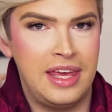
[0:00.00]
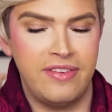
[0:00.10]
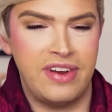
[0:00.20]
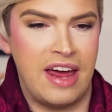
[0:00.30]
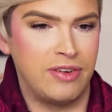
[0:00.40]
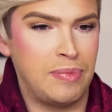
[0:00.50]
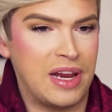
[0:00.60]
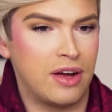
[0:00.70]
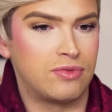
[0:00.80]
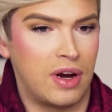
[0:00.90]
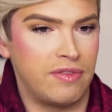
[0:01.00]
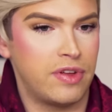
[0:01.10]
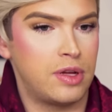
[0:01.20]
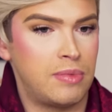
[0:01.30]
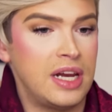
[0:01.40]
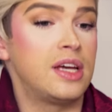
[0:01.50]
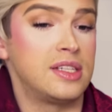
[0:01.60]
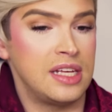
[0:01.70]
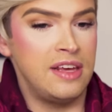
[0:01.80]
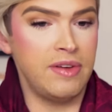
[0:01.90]
giving everybody a run for their money.
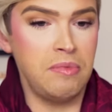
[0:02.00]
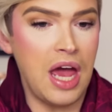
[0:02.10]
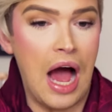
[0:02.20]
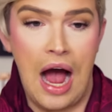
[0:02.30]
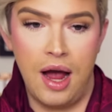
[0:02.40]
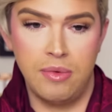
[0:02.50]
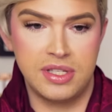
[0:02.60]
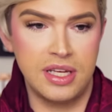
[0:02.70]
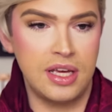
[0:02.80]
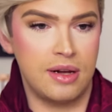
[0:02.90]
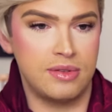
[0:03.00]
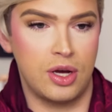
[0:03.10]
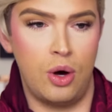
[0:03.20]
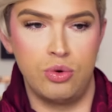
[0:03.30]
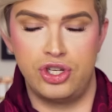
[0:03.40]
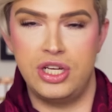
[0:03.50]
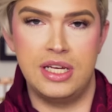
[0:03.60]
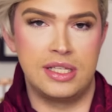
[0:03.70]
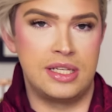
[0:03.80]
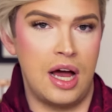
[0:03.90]
Cause yeah. even me, I was thinking, I was like, oh, she
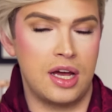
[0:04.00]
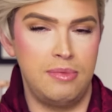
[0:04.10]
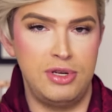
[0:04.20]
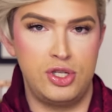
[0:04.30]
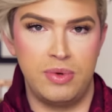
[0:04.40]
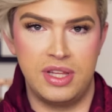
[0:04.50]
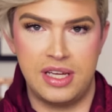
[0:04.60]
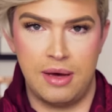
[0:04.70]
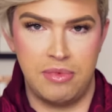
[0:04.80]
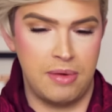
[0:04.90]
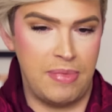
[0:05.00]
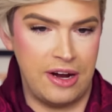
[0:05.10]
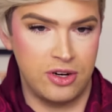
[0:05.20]
is not going to be doing the damn thing by